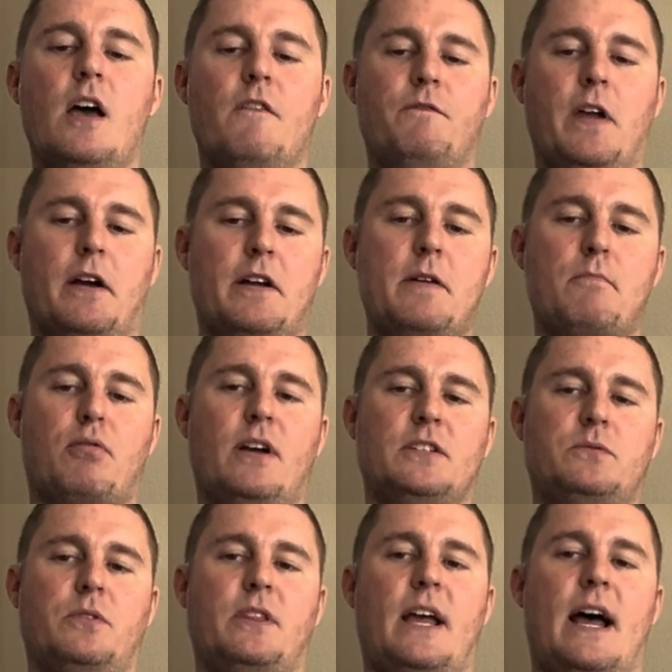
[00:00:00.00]
very
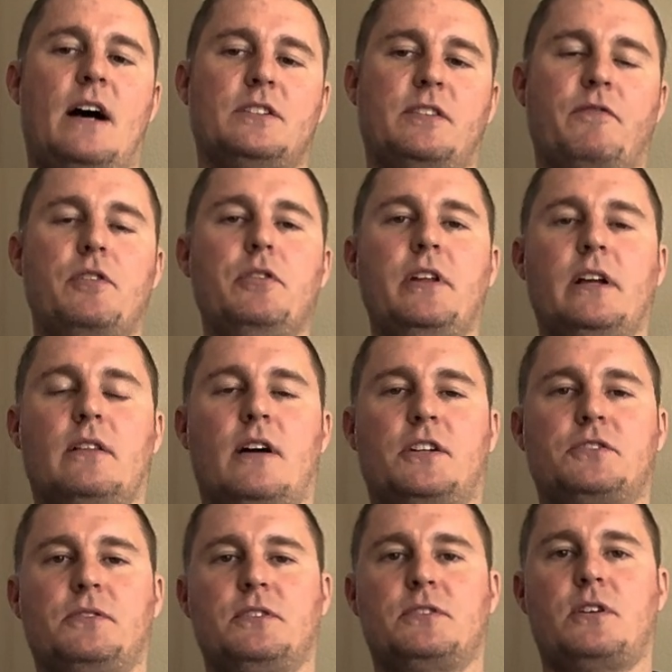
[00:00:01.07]
impressed with the House of Unique
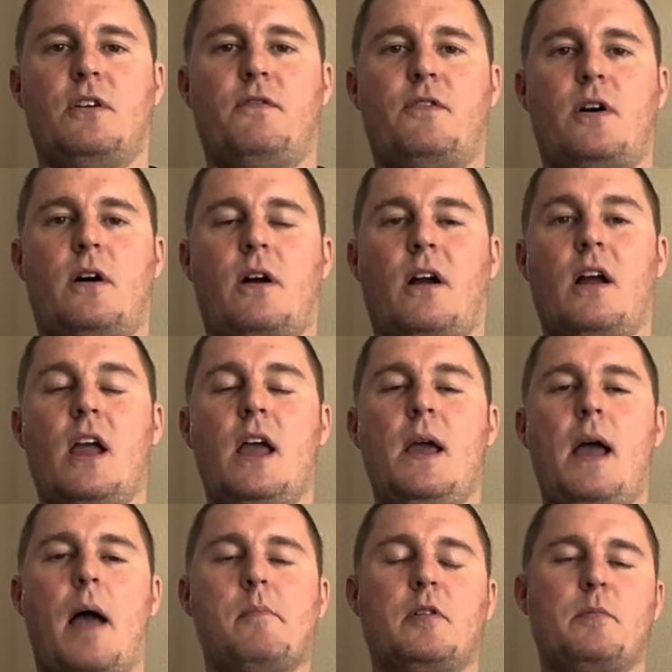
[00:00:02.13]
Luxury so far.
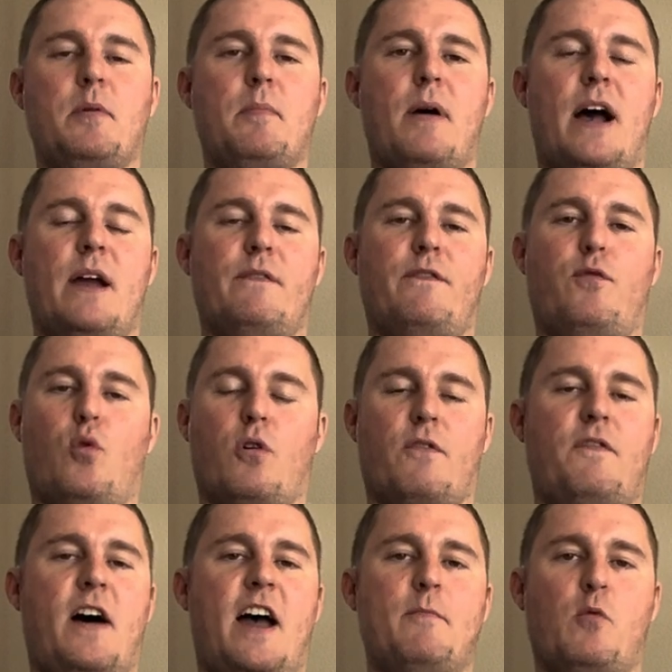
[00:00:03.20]
I'm going to be buying 4 or
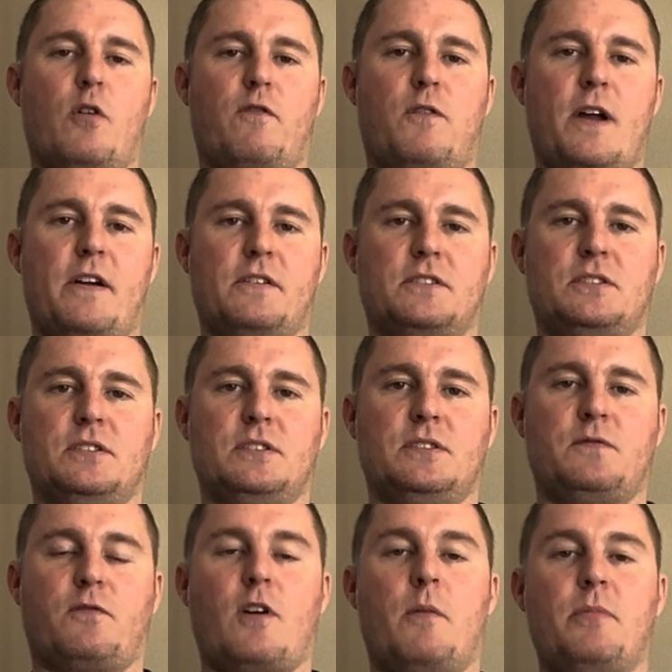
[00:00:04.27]
5 more
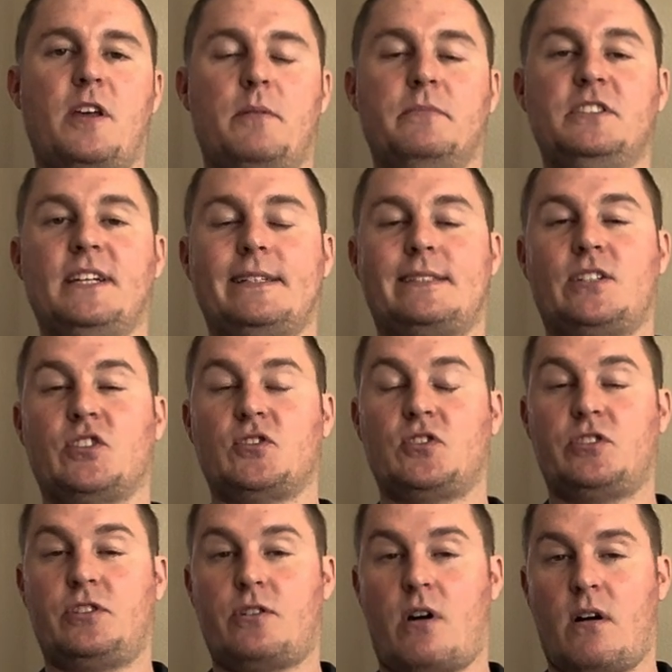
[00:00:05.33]
fragrances from them just to
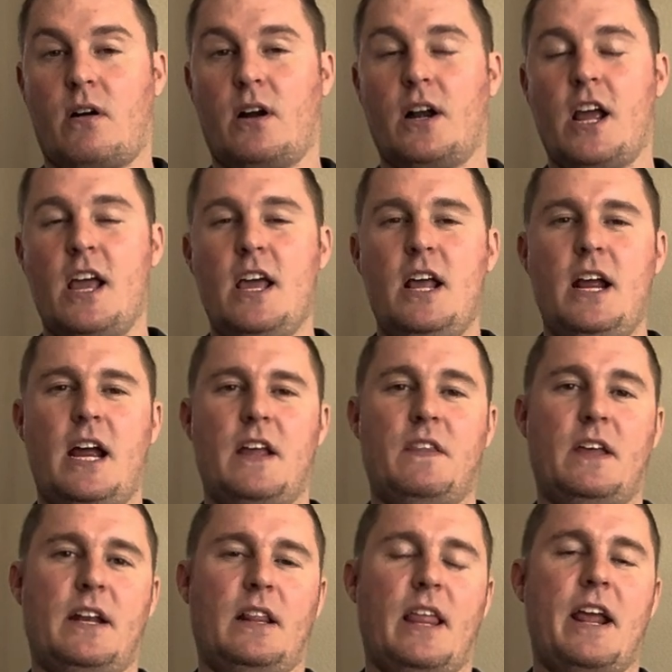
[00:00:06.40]
start. And
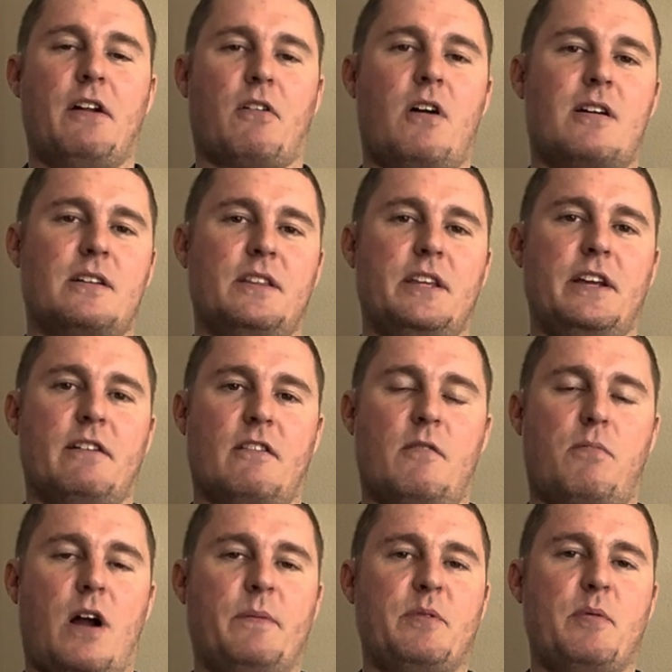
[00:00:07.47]
then later on in the year, I'll
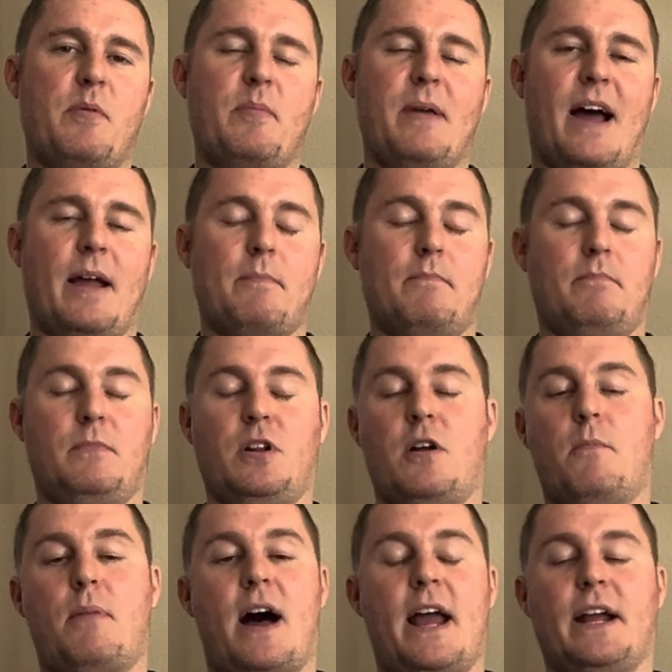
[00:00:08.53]
probably be
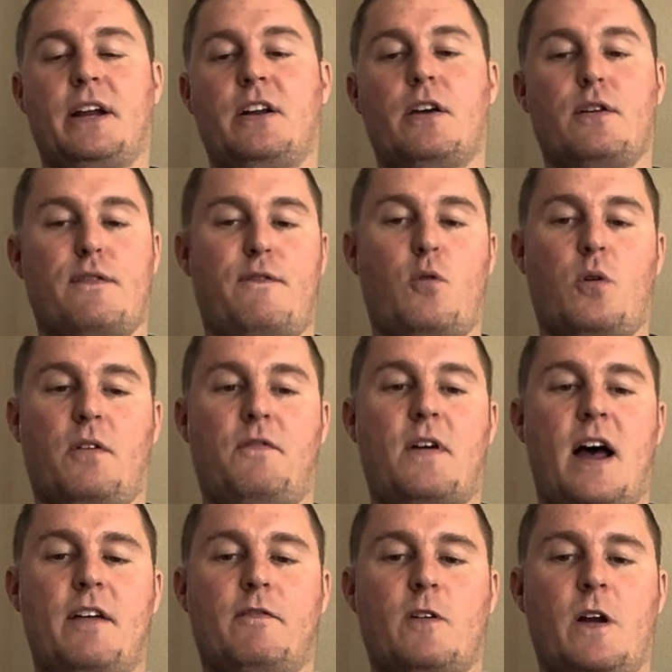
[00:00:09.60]
buying another 4 to
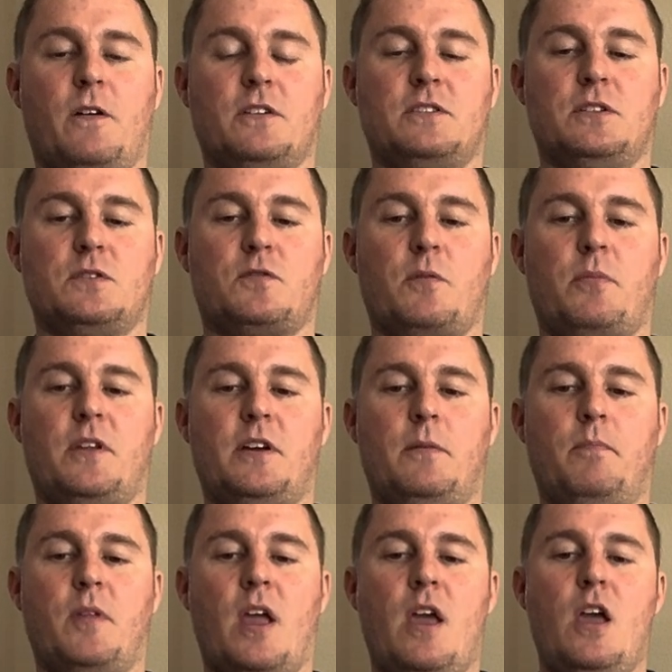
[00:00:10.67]
5 fragrances from
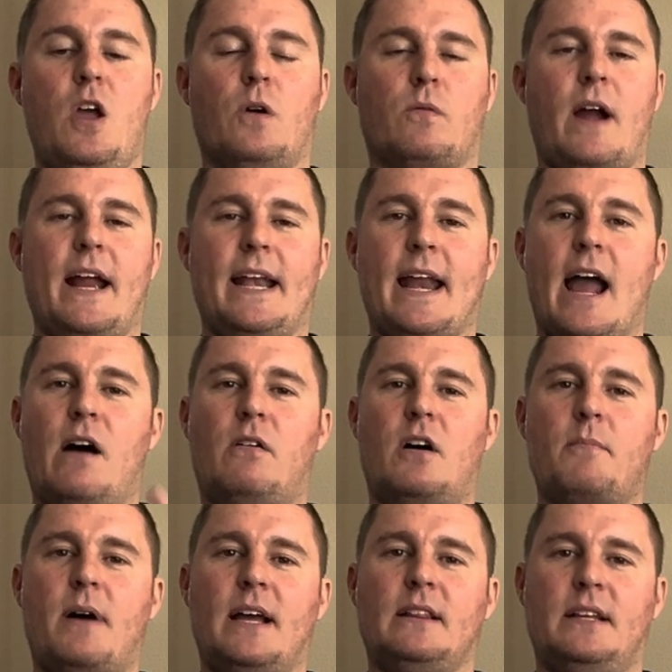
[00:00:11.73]
them. Right now
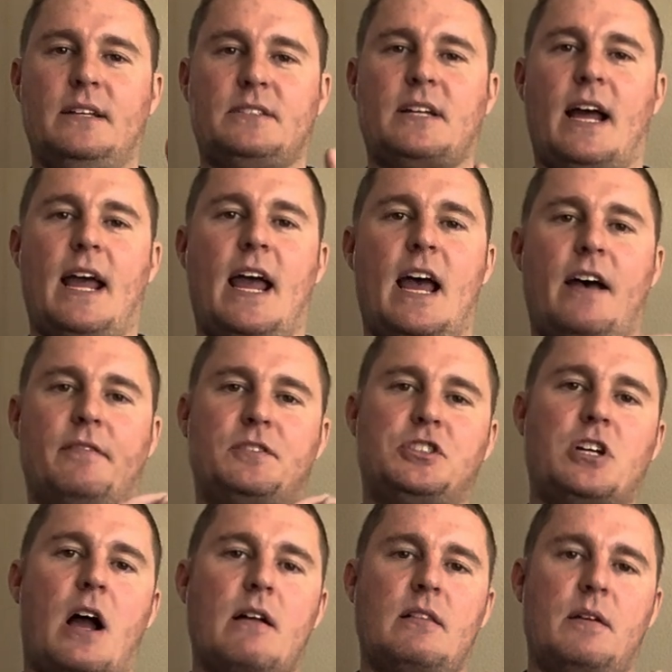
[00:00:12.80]
on my list, I have
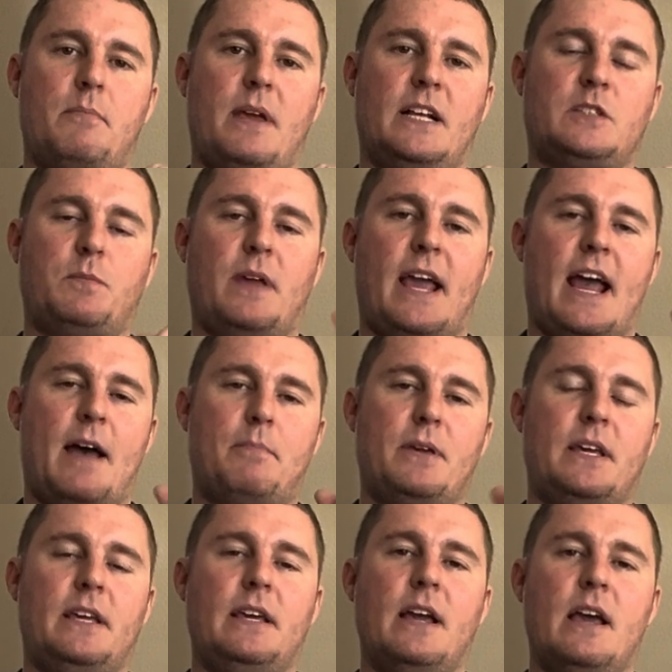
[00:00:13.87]
Chocolate Makes Me
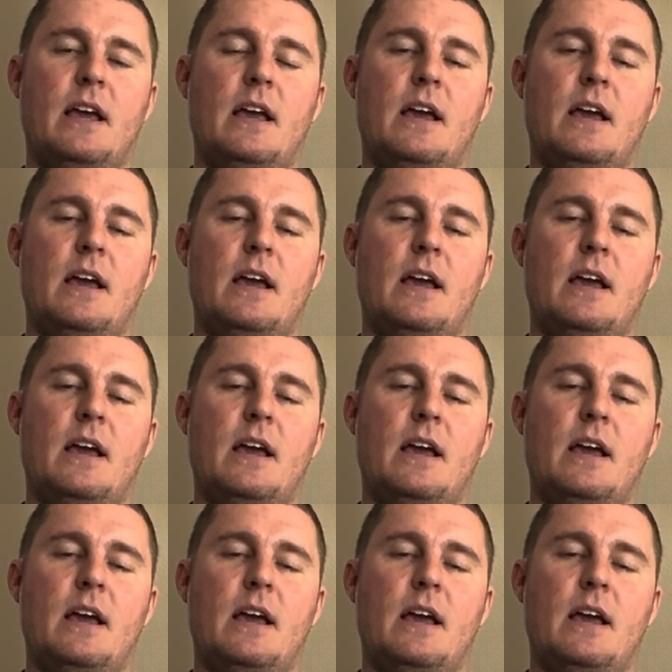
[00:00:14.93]
Happy,